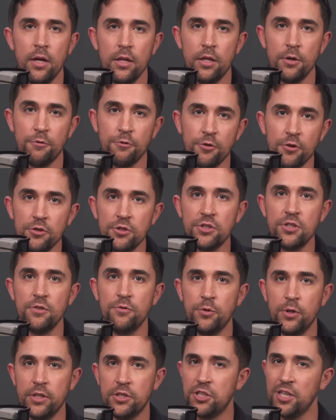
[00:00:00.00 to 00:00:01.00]
The first of
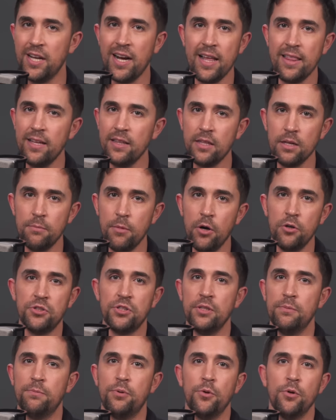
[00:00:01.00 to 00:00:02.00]
which, and I think the
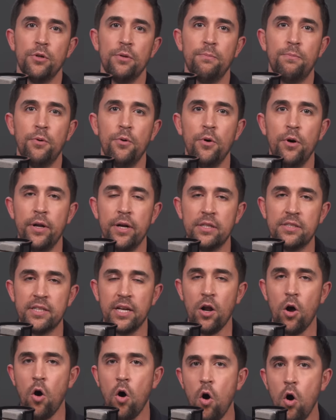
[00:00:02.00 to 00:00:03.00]
most important point, is
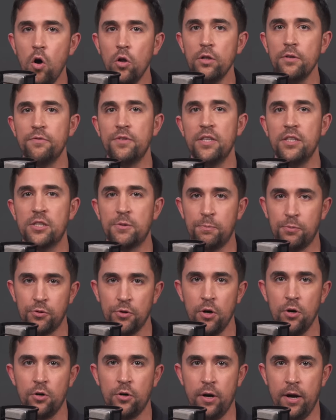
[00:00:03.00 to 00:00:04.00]
that all of these
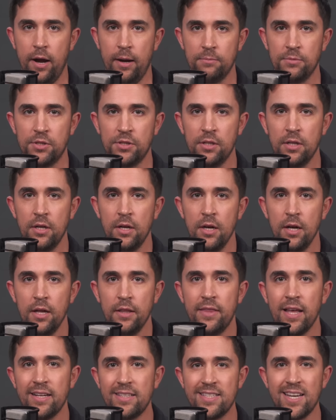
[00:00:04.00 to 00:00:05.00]
programs
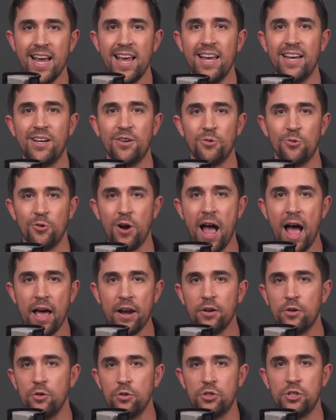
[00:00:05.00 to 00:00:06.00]
that take
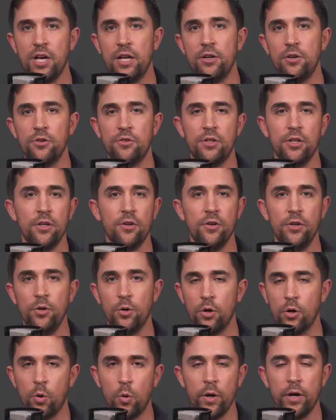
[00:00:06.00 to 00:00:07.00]
radical gender theory
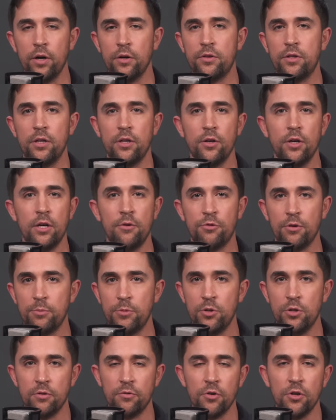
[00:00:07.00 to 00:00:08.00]
or queer theory from
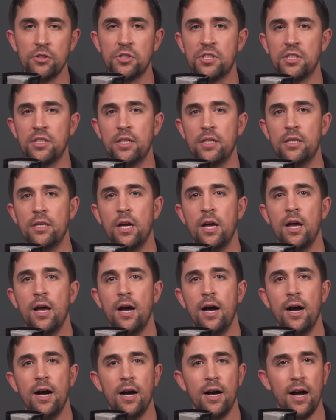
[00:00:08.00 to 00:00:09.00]
university
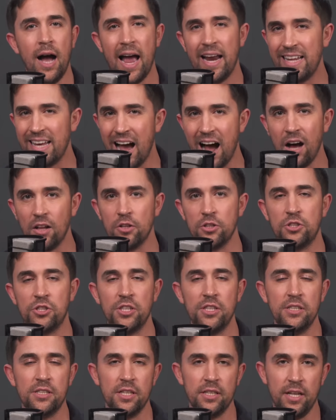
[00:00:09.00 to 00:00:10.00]

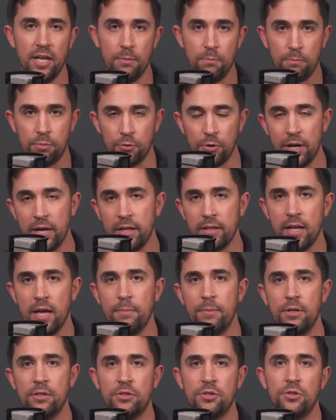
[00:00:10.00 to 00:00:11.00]
ideologies and then bring
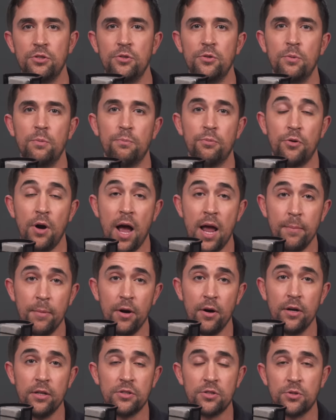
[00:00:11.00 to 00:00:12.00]
them into
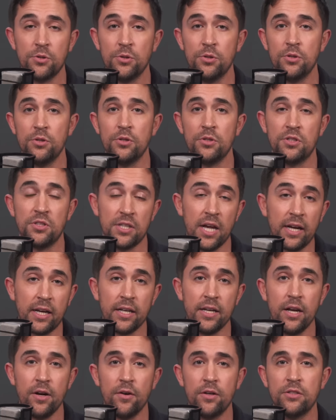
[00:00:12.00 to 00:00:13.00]
primary schools,
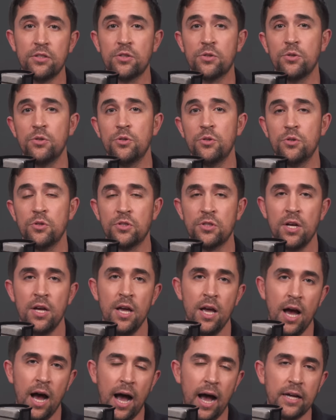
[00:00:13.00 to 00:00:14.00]
secondary schools,
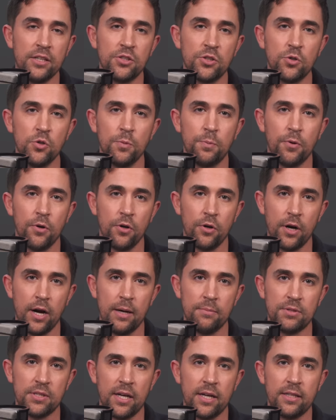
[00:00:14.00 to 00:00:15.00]
high school
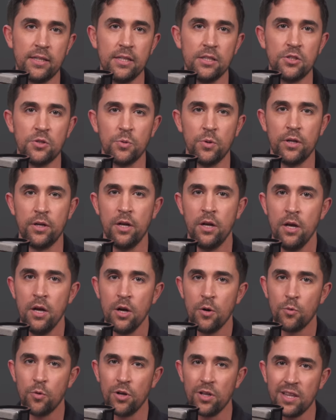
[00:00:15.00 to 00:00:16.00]
programs like this one,
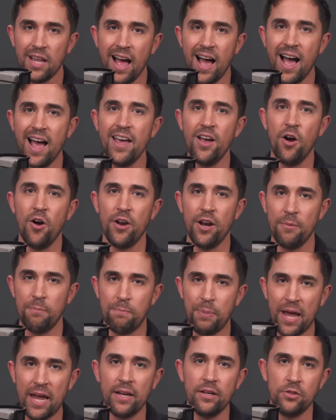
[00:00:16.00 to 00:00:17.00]
rely on a
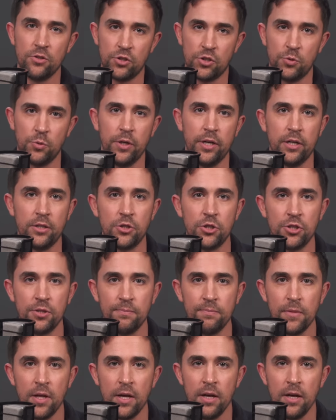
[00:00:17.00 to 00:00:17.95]
bait and switch.